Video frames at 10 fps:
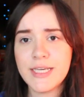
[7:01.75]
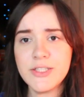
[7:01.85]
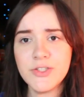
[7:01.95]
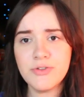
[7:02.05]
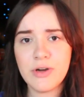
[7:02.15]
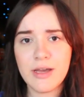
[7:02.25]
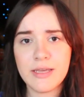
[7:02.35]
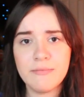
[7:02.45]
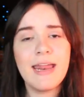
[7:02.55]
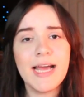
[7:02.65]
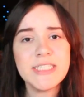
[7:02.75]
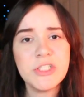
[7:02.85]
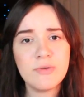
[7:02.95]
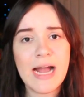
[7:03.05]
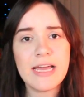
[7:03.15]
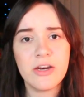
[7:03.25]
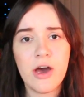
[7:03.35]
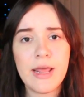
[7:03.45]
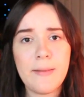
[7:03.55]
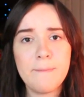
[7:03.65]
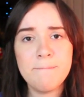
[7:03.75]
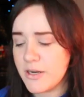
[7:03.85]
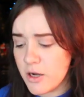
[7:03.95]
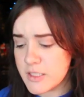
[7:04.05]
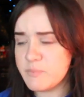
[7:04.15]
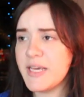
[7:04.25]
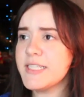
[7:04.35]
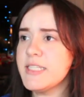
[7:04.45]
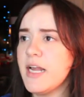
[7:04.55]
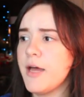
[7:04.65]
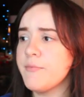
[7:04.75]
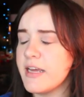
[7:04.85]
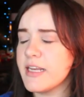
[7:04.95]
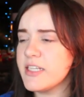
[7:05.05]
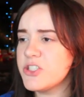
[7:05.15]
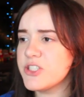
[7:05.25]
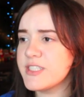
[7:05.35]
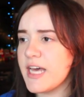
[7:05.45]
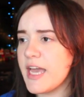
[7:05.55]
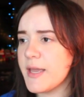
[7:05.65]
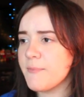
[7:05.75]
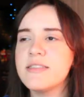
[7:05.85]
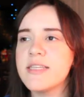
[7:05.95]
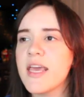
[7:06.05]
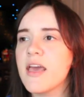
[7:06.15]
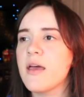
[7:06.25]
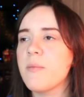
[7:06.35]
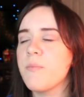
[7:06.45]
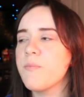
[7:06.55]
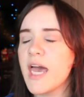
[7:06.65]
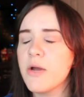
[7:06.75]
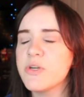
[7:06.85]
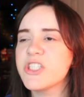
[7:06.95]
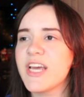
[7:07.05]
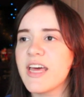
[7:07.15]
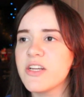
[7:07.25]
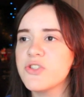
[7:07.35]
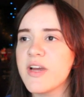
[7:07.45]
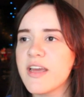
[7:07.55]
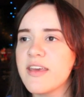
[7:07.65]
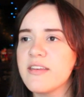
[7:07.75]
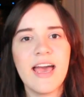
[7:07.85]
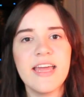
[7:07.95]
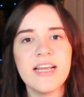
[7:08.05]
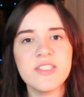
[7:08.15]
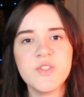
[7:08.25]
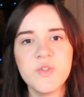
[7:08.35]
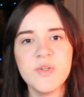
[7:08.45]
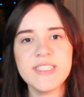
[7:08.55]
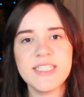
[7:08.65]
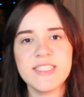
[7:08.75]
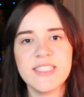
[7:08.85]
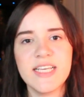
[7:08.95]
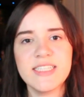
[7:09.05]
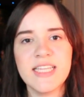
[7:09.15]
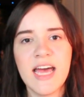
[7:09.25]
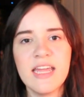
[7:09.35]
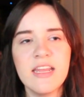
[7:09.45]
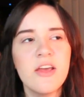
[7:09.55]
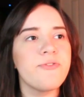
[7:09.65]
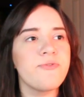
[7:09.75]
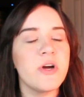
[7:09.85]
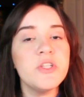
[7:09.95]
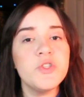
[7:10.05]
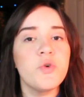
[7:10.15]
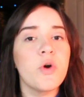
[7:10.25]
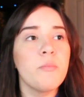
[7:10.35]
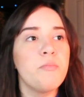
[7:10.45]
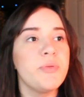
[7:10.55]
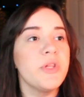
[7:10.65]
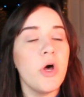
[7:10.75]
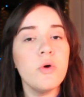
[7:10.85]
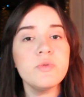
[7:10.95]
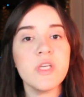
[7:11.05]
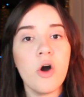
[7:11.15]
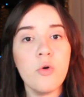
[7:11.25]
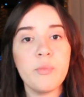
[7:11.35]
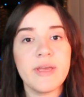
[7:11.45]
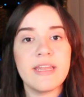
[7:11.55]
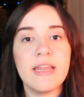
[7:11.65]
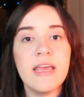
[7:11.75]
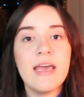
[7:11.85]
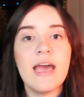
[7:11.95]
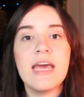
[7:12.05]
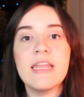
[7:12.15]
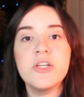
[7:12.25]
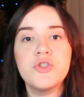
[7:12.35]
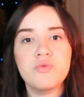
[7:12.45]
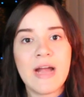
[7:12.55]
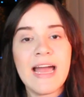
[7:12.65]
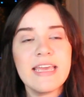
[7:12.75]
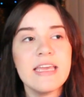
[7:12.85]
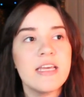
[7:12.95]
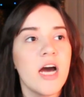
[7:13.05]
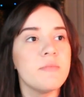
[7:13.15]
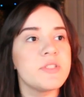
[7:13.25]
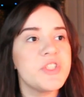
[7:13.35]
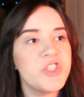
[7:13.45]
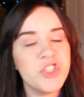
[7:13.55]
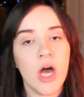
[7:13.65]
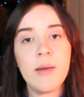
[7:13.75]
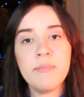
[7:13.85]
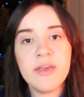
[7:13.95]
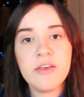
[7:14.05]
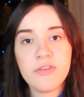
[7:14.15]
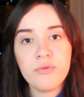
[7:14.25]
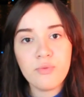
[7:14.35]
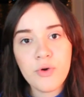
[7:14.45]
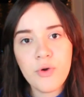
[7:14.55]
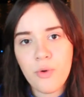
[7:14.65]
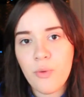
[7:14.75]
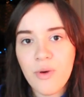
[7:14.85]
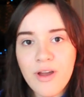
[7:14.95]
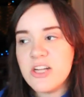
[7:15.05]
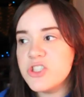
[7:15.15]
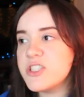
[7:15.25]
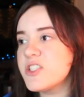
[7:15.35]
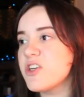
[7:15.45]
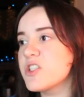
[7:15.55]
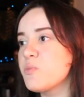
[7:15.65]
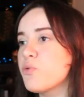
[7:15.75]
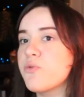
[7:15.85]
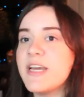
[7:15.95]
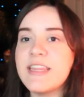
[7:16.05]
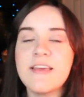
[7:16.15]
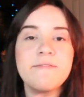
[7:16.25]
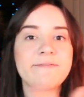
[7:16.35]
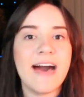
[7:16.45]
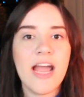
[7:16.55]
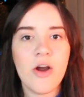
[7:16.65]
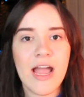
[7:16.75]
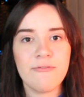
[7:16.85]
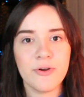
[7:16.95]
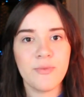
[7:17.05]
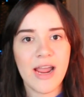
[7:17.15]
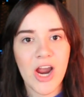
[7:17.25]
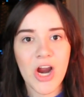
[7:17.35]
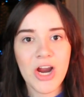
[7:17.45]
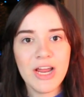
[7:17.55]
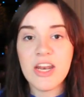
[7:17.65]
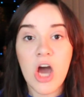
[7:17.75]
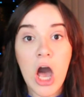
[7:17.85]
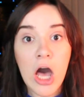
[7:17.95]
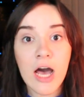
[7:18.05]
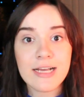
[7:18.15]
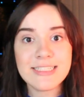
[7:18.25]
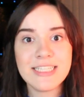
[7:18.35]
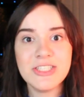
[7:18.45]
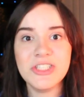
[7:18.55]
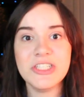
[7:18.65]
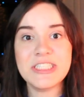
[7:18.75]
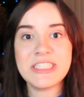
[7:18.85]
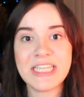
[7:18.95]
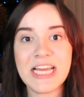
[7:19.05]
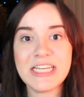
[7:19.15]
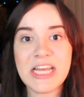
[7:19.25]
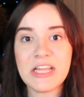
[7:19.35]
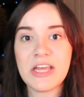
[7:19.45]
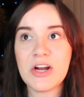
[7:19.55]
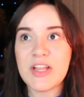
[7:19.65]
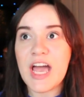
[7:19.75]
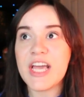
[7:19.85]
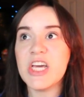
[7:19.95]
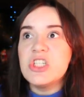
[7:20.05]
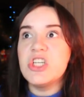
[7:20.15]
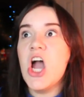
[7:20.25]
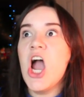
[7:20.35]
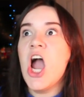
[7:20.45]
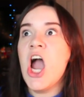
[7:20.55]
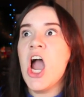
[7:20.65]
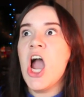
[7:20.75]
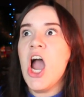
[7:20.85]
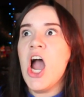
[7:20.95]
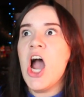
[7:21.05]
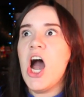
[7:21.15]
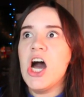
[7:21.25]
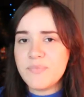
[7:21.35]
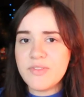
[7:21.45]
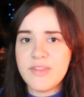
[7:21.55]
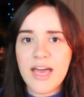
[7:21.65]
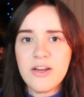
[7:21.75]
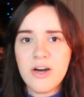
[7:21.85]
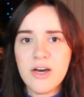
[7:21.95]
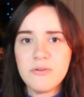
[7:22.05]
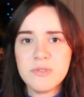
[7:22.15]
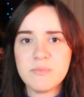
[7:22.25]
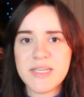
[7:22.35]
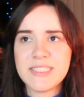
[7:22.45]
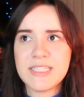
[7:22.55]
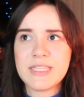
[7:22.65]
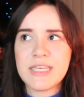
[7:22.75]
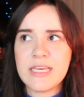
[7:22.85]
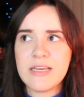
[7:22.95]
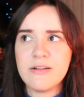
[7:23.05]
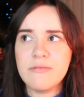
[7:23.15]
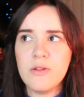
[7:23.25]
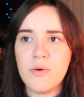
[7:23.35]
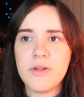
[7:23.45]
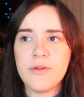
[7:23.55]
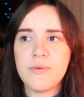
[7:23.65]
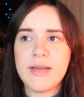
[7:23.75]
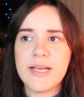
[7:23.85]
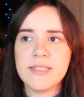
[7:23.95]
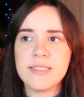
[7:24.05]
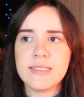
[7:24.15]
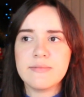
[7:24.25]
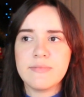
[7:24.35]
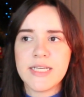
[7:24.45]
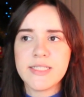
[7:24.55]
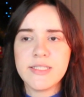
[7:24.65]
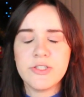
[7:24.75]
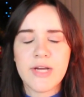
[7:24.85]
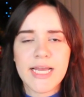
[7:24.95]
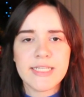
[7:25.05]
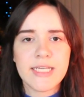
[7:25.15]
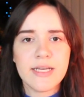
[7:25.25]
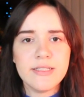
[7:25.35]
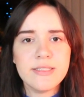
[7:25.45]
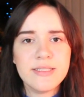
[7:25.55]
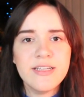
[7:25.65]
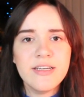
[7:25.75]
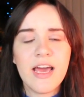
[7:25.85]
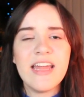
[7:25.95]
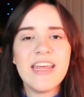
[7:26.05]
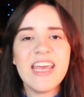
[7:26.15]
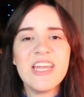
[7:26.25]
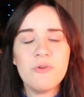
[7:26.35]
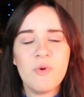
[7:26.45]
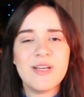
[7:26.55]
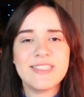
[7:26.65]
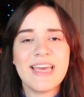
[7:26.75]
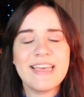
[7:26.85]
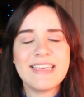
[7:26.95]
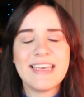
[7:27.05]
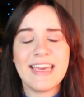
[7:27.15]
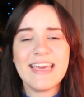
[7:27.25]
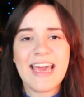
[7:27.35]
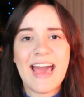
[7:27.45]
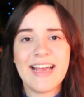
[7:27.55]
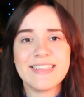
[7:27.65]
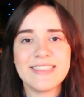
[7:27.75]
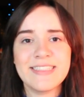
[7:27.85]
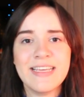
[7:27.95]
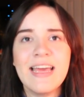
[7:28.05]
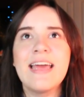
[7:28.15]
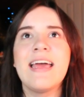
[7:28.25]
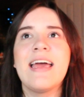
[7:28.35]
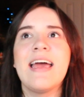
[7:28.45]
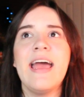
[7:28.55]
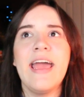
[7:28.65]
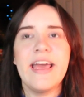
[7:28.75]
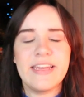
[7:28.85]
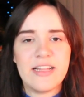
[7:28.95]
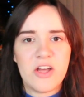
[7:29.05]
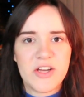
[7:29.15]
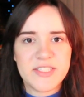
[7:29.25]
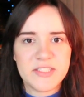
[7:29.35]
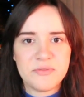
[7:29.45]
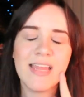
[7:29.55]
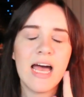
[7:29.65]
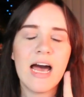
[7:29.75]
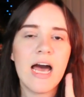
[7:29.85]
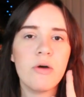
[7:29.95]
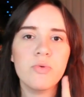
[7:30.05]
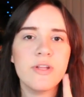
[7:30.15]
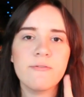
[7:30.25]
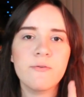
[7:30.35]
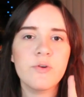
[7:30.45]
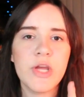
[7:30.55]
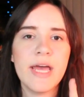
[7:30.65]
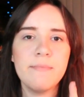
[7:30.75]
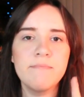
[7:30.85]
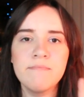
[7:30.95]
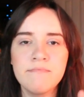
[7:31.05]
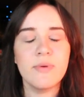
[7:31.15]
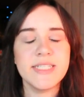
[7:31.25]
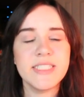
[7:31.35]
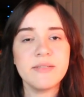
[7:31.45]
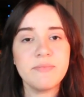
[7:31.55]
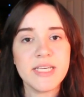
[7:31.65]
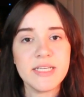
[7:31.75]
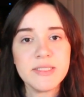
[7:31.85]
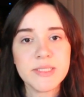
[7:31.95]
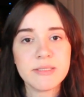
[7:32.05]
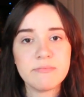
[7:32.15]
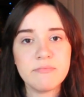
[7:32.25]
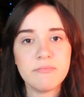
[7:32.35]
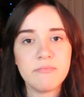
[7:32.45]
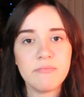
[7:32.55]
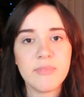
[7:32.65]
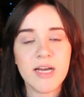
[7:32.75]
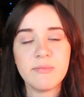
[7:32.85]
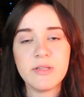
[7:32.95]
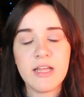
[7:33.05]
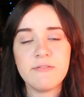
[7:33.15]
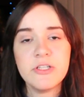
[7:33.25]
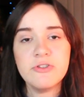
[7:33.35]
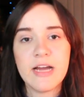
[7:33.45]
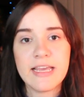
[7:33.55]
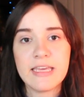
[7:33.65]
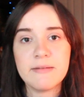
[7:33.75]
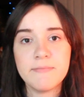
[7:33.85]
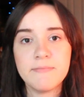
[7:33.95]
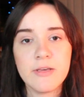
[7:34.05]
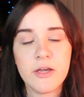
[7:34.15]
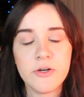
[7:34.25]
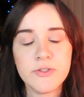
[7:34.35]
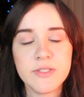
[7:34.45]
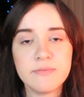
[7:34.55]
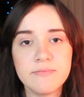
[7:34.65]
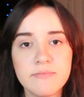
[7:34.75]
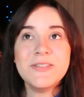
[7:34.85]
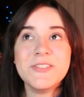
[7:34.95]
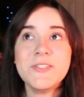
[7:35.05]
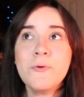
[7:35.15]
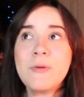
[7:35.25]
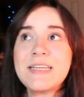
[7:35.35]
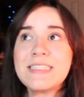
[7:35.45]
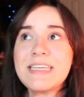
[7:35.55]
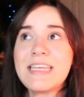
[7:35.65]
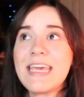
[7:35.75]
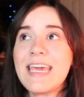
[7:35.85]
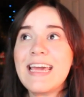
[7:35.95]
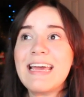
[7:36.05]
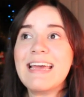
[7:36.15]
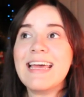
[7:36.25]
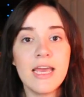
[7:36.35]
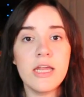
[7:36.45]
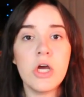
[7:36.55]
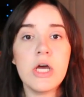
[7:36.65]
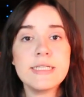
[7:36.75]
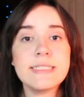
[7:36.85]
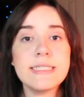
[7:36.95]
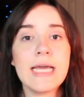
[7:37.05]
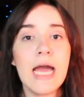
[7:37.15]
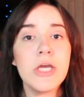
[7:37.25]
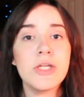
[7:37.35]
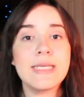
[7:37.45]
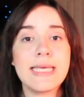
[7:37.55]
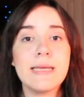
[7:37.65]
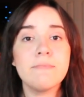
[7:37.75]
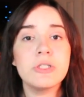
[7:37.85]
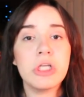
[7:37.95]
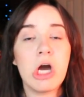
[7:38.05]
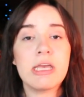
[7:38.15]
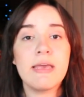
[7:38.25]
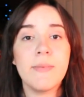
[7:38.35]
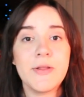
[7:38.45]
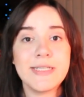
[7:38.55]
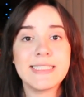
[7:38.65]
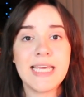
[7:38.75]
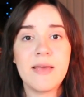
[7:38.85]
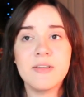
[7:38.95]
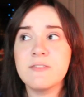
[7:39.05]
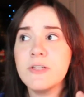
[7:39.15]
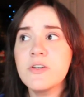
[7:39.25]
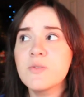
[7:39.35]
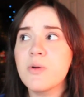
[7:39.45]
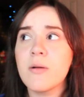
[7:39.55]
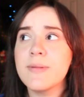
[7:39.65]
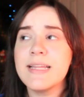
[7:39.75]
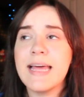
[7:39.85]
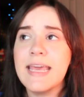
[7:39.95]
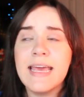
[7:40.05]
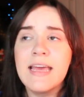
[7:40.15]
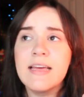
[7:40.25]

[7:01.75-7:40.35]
kid's drawing. It has a dragon on it. And Ox picks it up and he's just like, damn, I wish I had a dragon. And as soon as he says that, the front door blows open and a dragon comes stomping through and just starts breathing fire everywhere. And Ox is just standing there like, yeah! That haunt was basically Lord of the Rings meets Dragon Tales. And it was kick-ass, and I lost. I will never forget. Rest in peace, my beloved dragon gutters. So basically, and honestly, I could keep talking about this game. This video is probably like